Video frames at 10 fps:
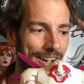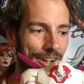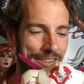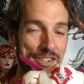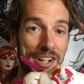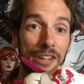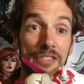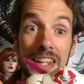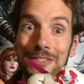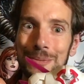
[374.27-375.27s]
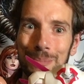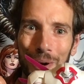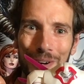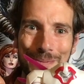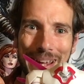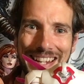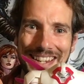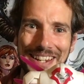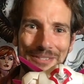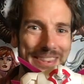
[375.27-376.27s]
on the shelf, even more
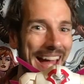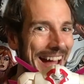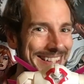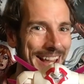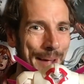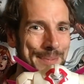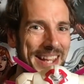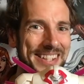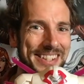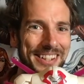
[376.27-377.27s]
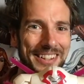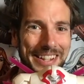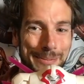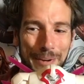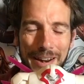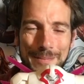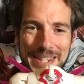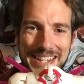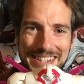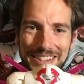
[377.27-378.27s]
amazing with the Haslab Sentinel and the Prime
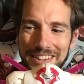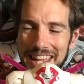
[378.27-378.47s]
Sentinel.